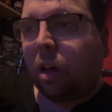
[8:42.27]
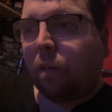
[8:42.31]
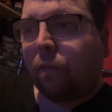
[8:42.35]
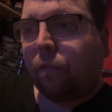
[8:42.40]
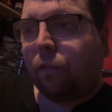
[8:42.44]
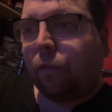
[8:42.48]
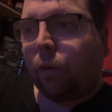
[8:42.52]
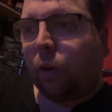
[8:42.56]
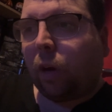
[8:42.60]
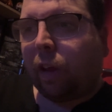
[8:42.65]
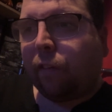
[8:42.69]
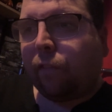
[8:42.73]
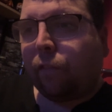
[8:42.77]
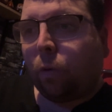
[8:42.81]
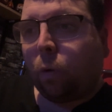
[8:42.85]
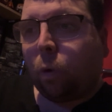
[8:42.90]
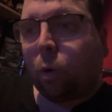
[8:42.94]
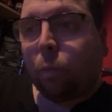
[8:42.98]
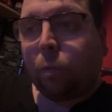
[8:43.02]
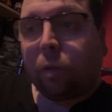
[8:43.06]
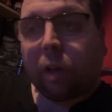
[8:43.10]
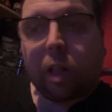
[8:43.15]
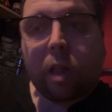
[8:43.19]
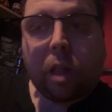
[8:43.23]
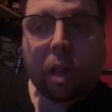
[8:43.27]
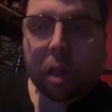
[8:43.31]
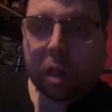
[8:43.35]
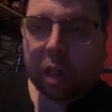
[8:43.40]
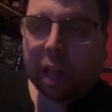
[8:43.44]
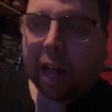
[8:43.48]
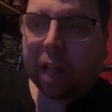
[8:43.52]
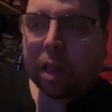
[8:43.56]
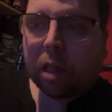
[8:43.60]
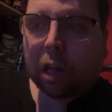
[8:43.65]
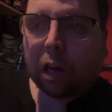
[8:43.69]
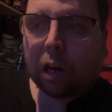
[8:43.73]
fully formed into
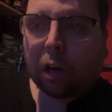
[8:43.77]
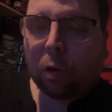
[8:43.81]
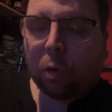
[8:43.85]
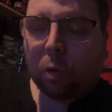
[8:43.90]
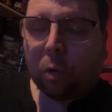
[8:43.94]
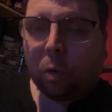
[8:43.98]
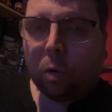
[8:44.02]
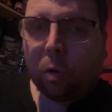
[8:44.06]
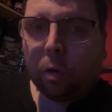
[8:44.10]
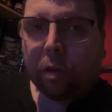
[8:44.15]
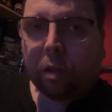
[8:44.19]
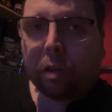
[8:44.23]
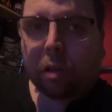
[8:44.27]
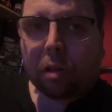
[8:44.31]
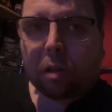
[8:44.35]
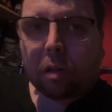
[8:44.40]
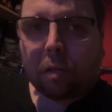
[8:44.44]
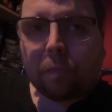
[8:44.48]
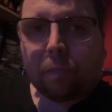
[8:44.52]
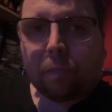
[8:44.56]
Santa Claus,